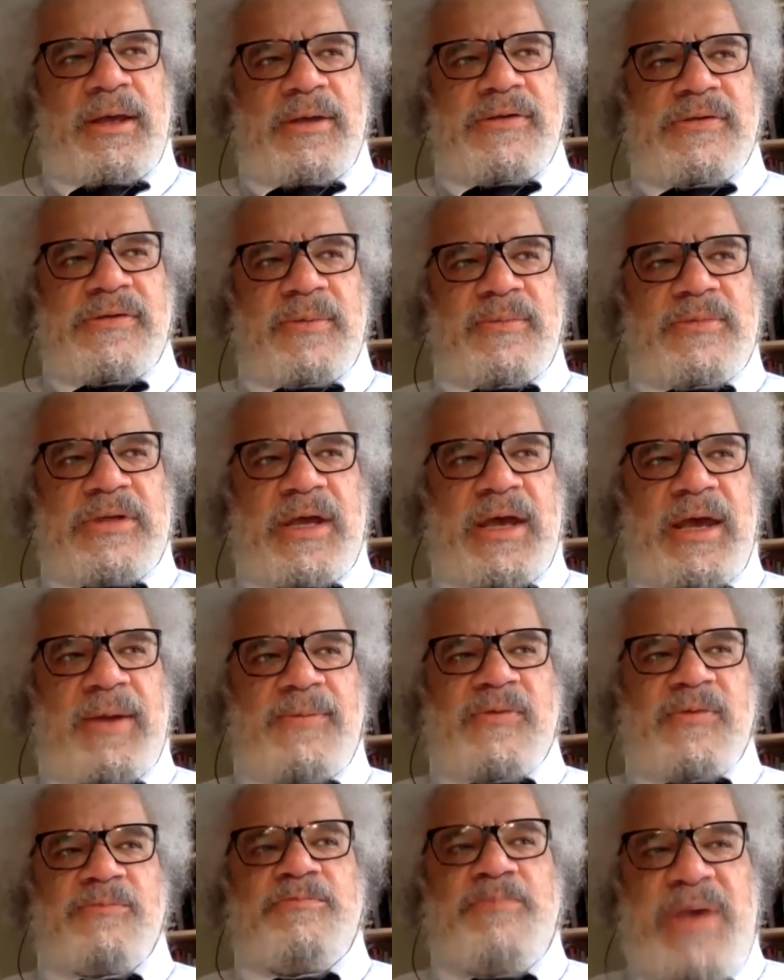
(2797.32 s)

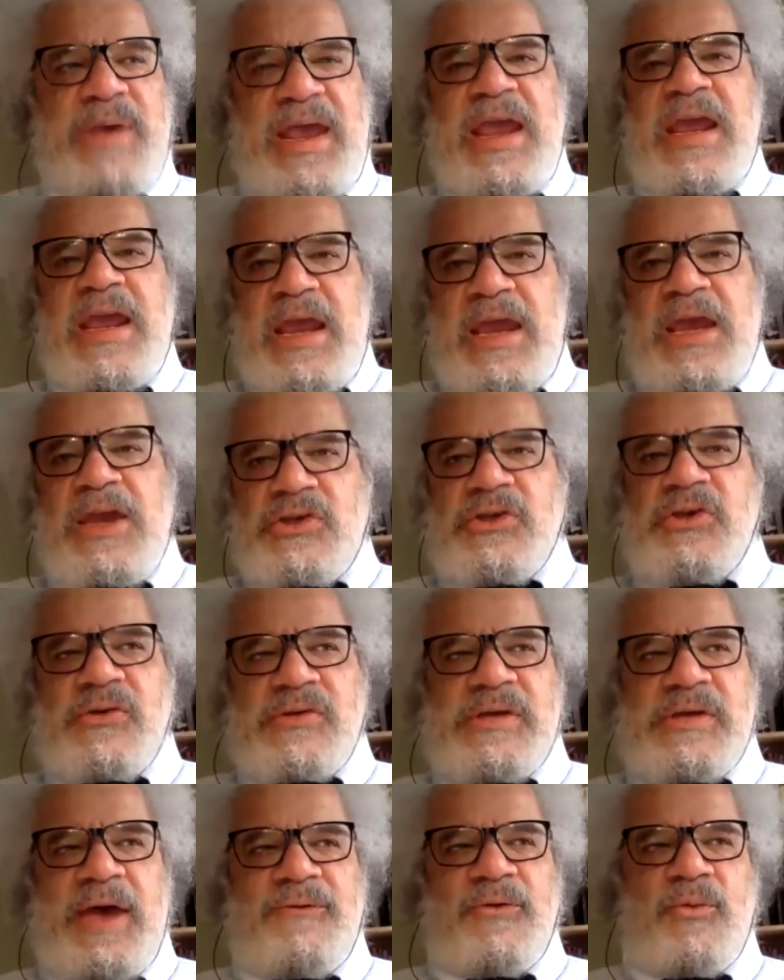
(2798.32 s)
Sometimes big
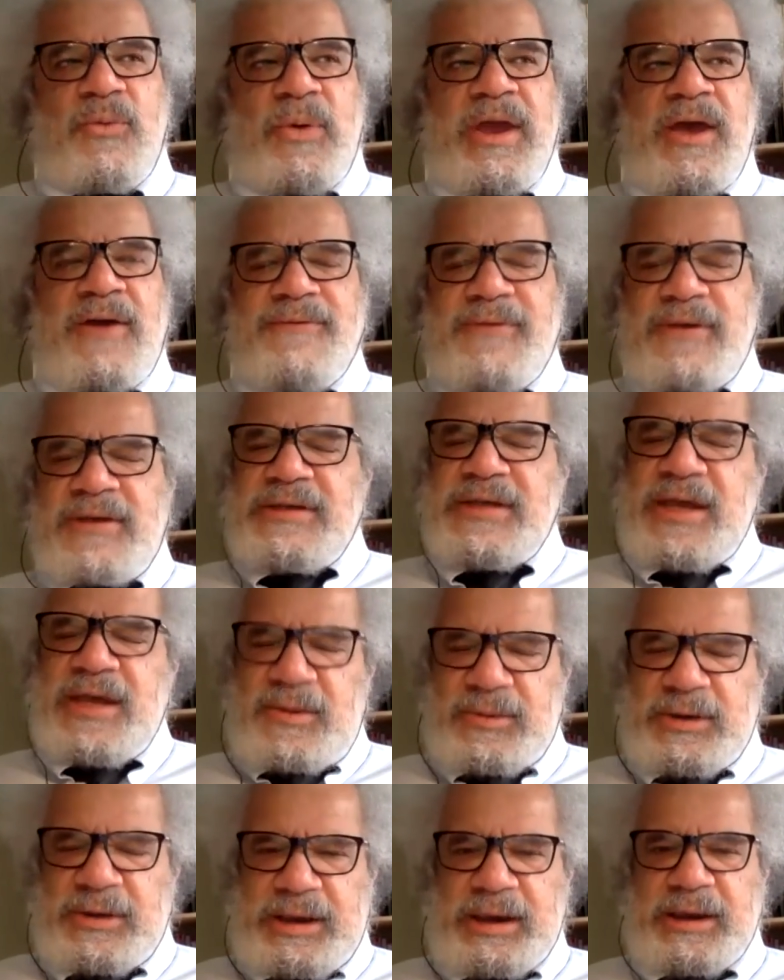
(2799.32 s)
issues have a way of
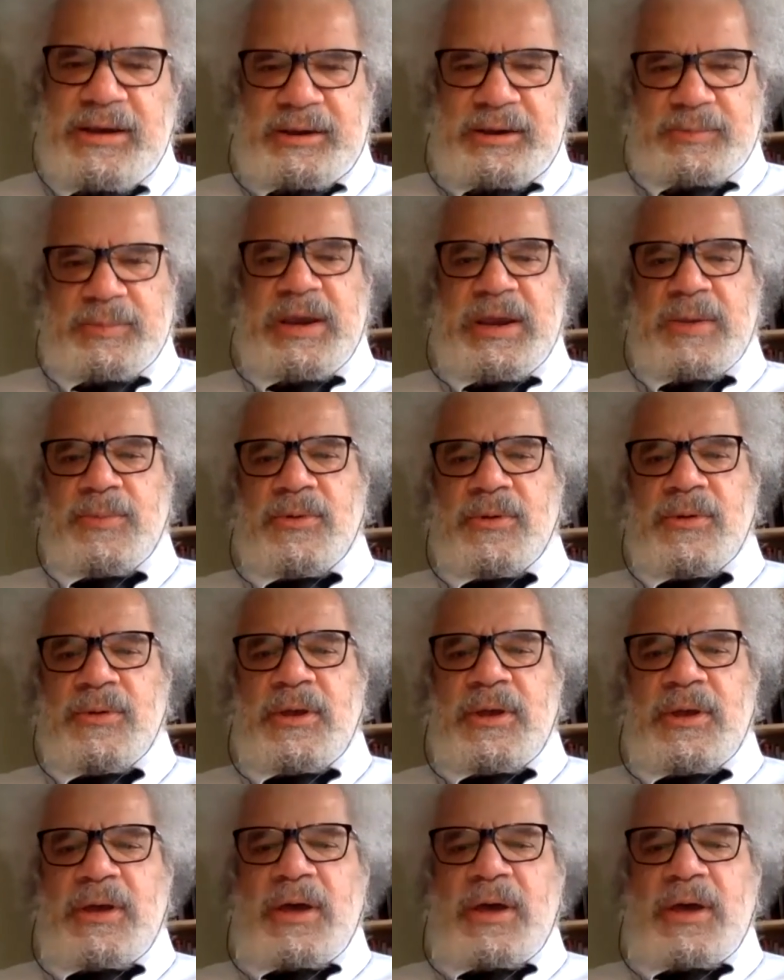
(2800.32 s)
intimidating people,